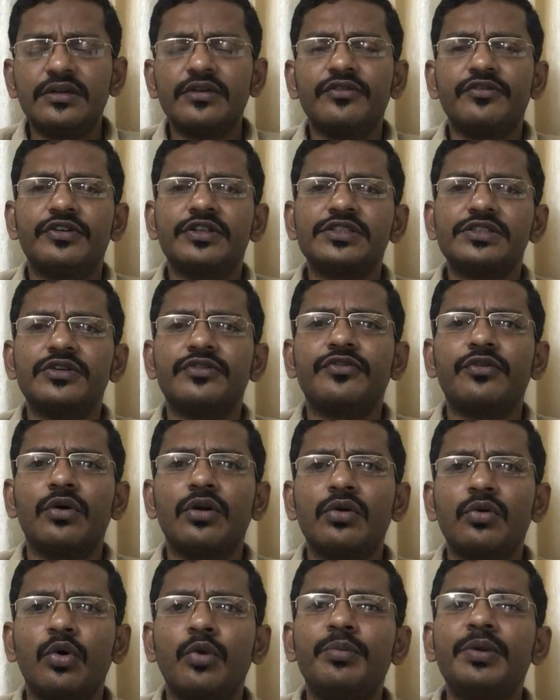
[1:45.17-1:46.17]
First of
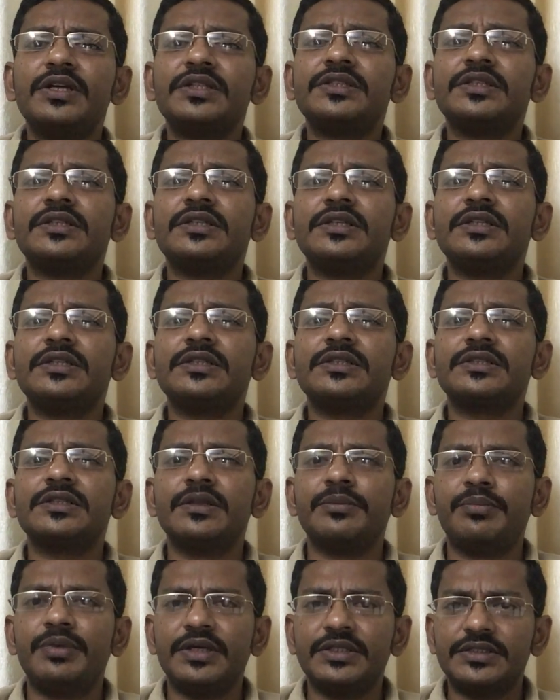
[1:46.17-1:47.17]
all, obesity is
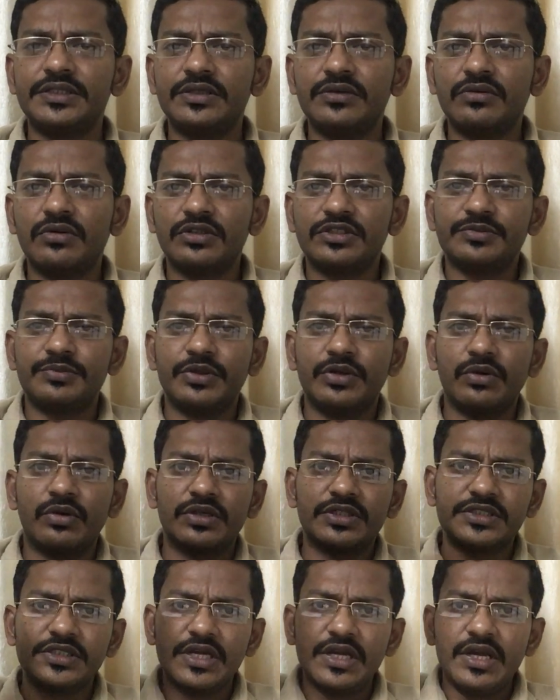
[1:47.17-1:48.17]
the basic cause
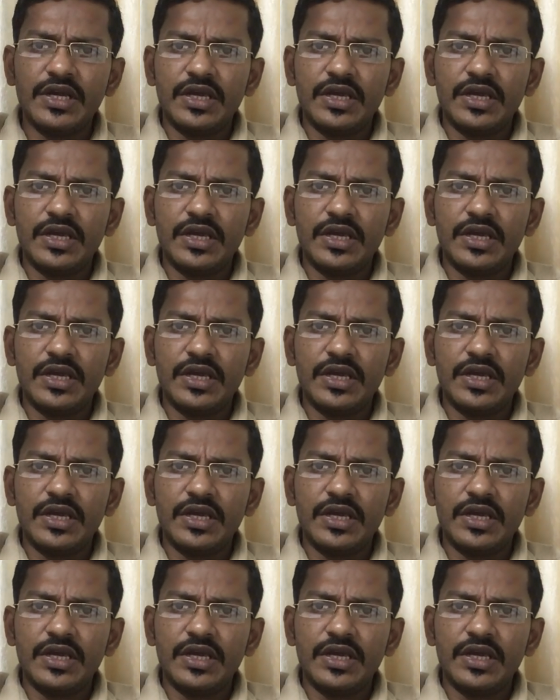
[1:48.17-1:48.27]
because